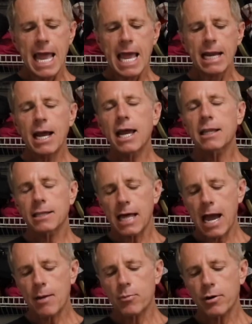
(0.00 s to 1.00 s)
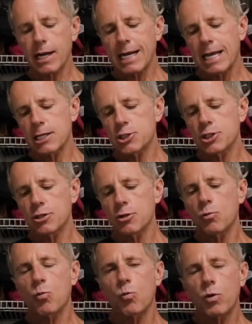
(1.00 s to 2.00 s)
and I elaborate as to
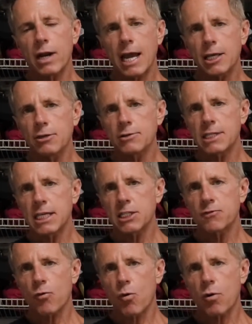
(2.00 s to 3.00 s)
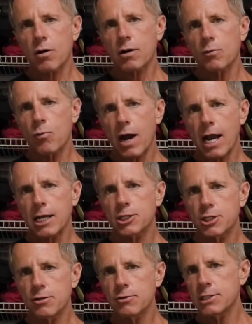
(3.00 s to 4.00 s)
what I use these for, why I
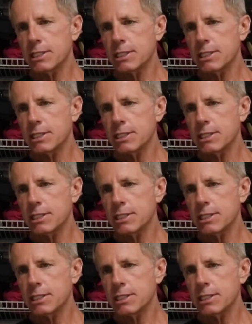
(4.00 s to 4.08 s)
choose